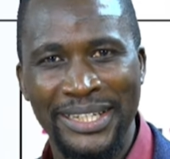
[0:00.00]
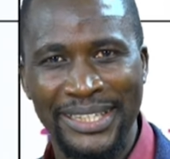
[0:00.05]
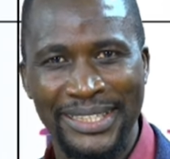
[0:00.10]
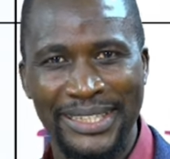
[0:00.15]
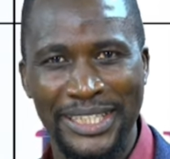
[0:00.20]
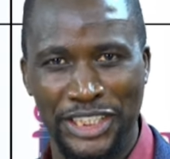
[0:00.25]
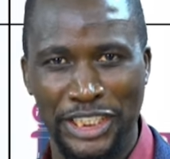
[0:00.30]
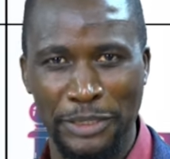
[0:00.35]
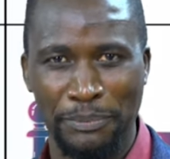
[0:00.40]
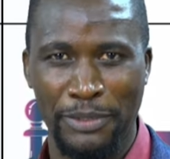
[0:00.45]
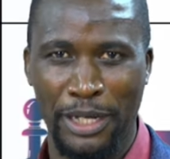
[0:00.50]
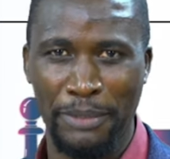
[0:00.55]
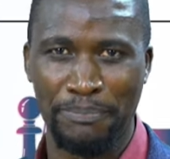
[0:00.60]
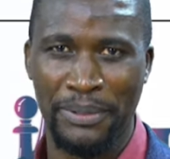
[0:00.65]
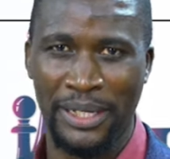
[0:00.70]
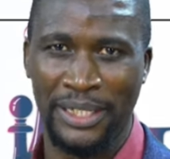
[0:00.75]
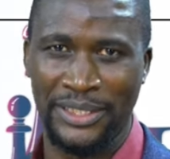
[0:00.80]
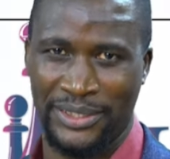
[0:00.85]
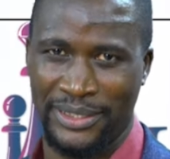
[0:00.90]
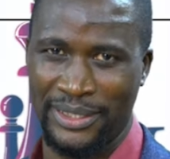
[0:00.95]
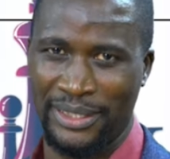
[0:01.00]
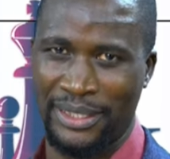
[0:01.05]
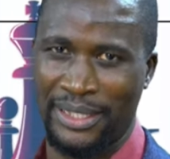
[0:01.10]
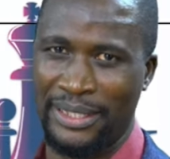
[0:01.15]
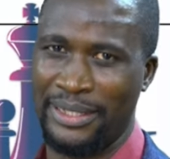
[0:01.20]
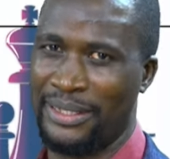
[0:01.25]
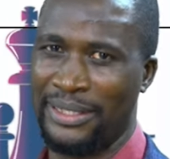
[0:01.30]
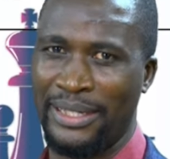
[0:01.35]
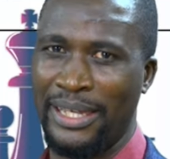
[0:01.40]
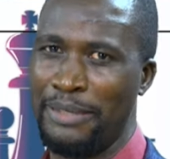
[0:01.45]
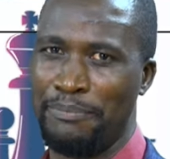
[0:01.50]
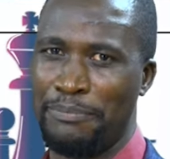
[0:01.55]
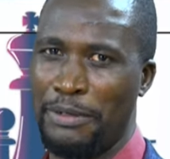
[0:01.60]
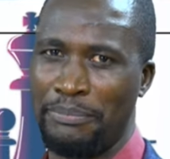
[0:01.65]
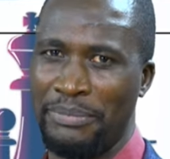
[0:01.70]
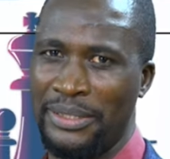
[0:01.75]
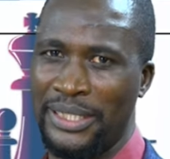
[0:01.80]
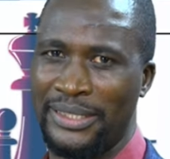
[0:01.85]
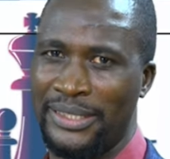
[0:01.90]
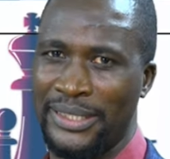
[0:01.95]
leadership capacity and
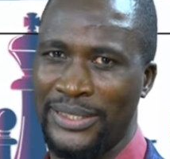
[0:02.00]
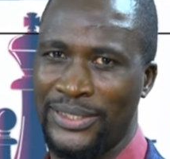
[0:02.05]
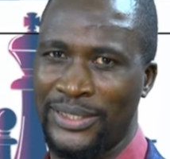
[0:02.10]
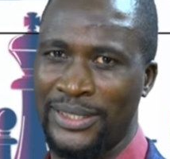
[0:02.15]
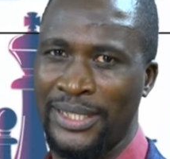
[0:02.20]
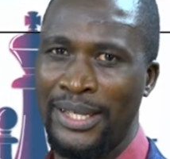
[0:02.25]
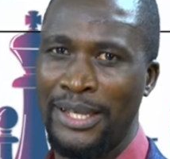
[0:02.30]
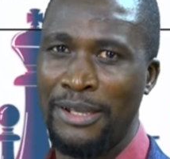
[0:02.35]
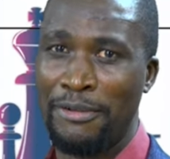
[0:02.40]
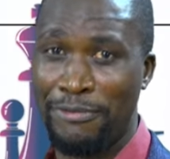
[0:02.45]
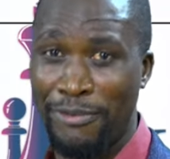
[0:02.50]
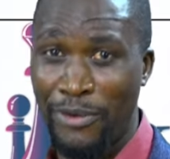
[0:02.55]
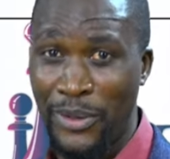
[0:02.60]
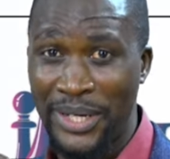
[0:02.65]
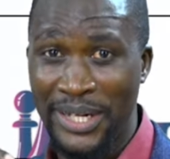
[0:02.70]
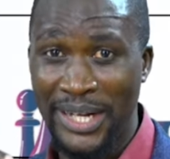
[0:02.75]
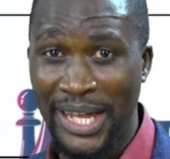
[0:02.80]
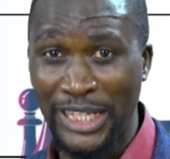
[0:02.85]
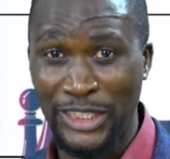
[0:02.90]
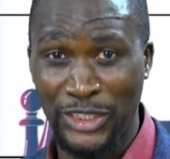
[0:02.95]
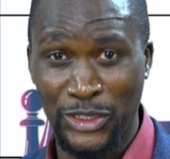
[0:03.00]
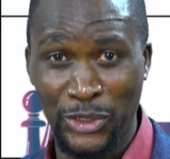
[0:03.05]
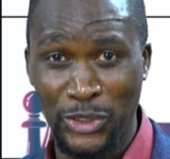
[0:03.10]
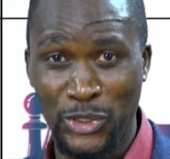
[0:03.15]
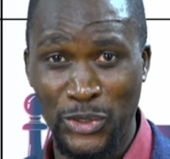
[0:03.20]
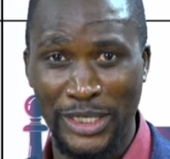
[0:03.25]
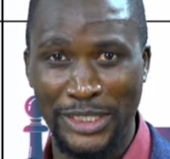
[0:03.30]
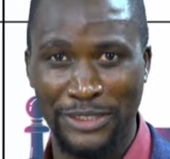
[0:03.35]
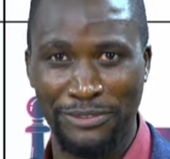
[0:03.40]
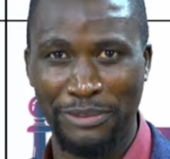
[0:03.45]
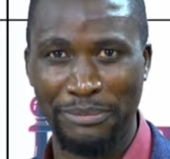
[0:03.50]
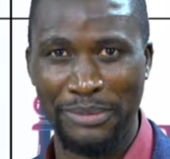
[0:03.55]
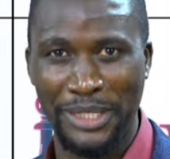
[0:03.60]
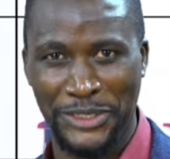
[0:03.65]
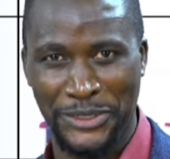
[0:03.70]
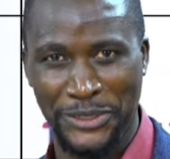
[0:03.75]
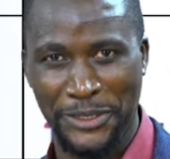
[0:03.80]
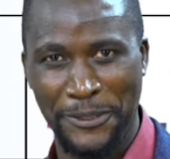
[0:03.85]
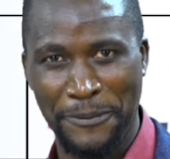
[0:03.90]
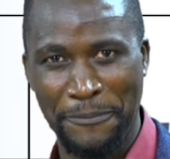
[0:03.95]
capabilities for national
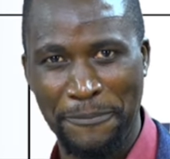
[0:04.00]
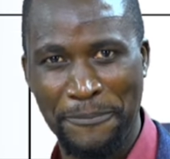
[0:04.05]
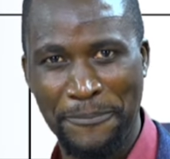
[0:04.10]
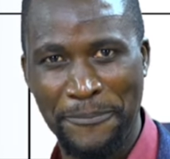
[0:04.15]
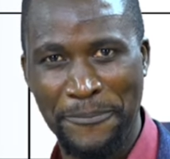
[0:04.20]
transformation.